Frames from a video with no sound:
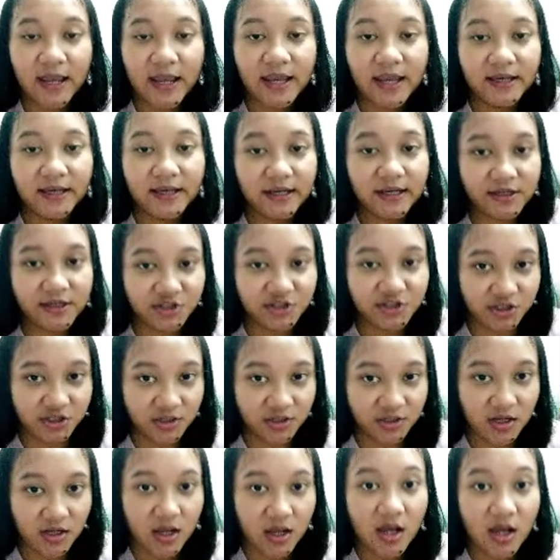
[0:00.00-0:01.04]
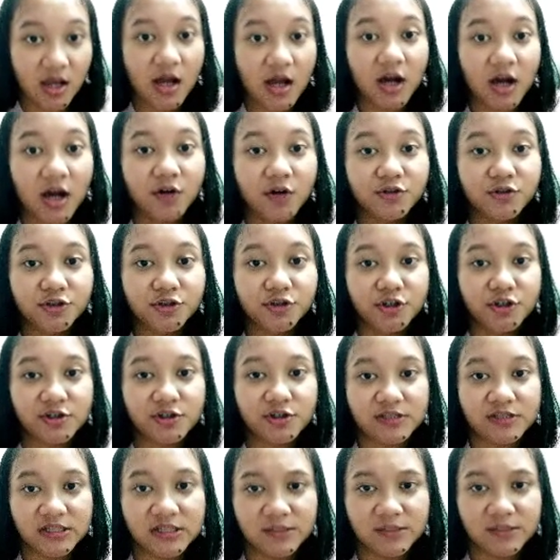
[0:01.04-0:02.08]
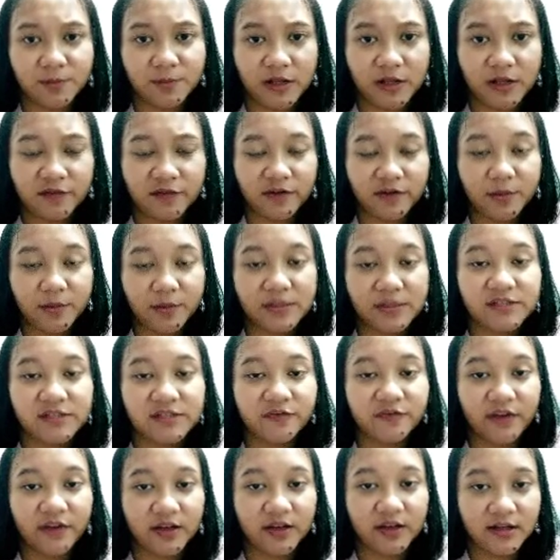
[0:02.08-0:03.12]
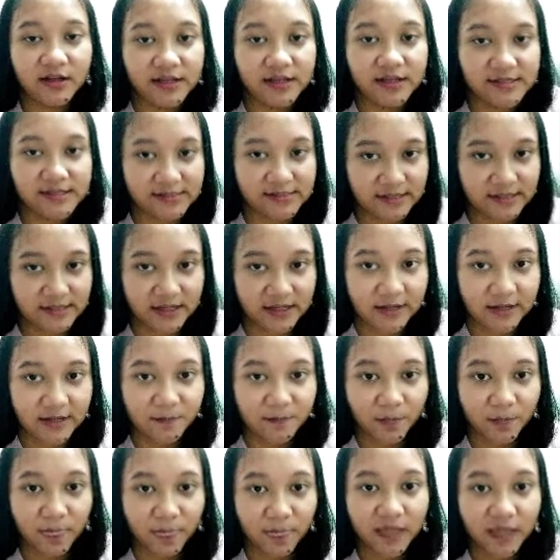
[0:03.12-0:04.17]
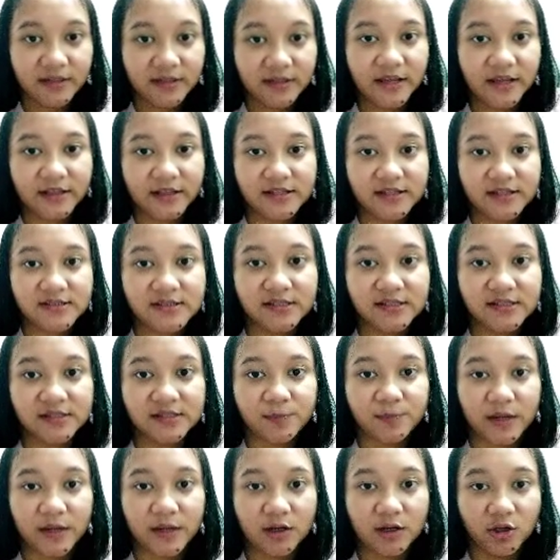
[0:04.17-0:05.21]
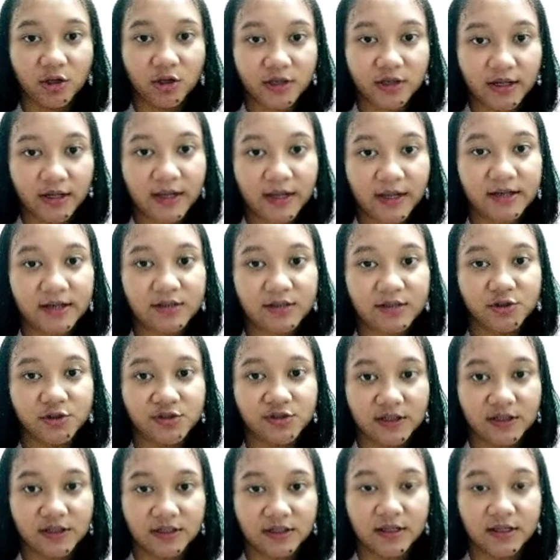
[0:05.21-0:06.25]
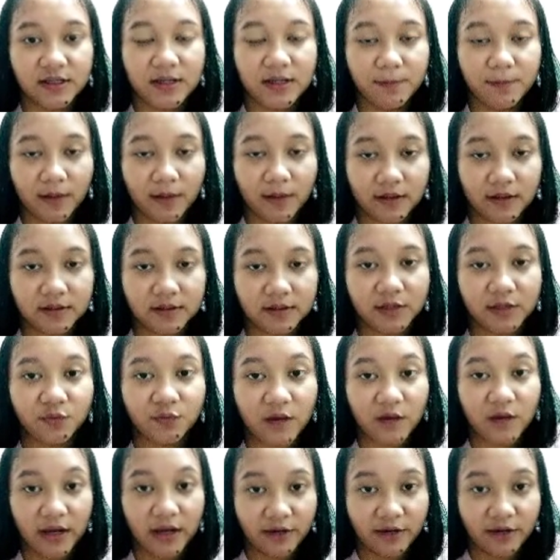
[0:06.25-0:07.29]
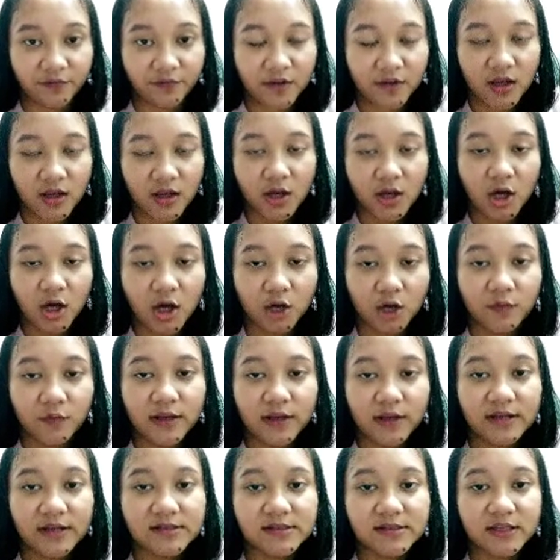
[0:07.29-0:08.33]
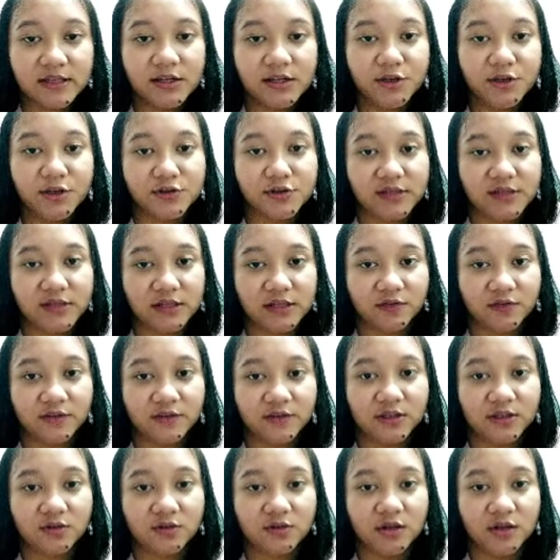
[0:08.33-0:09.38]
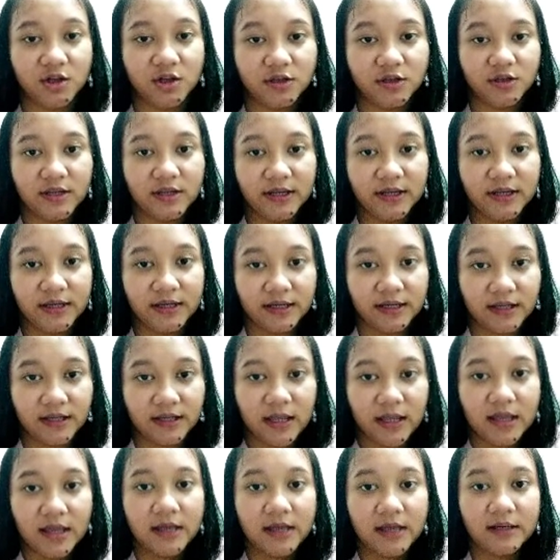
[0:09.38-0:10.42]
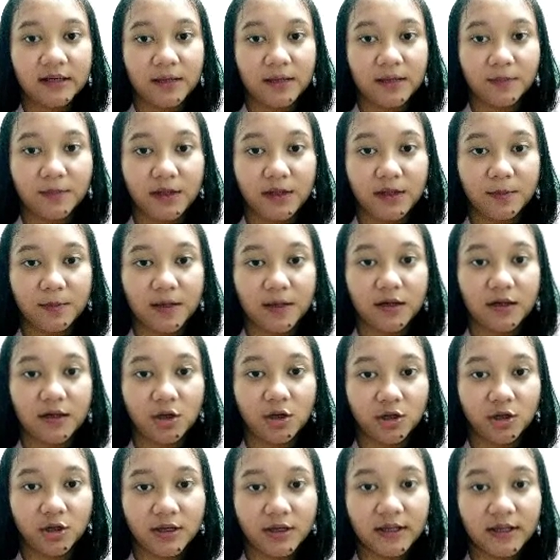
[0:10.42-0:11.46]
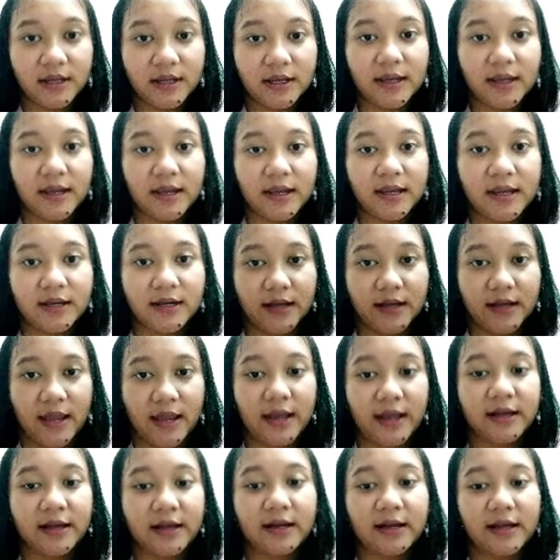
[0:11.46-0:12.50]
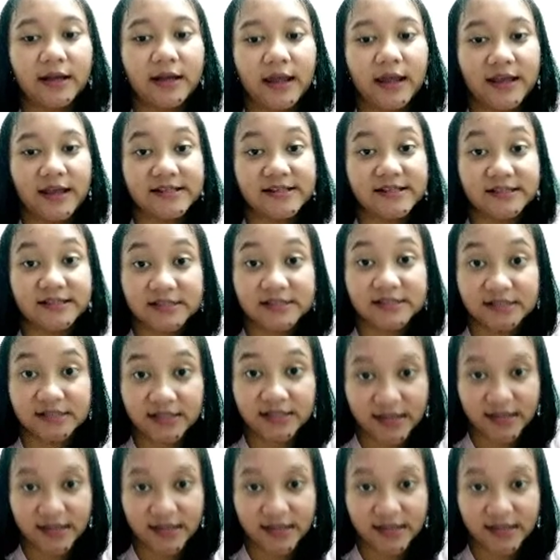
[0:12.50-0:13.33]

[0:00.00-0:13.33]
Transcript: In addition, how to use this platform is fairly easy. That is just by logging in using the email that we have, or we can still use it without logging in, namely by logging in and as a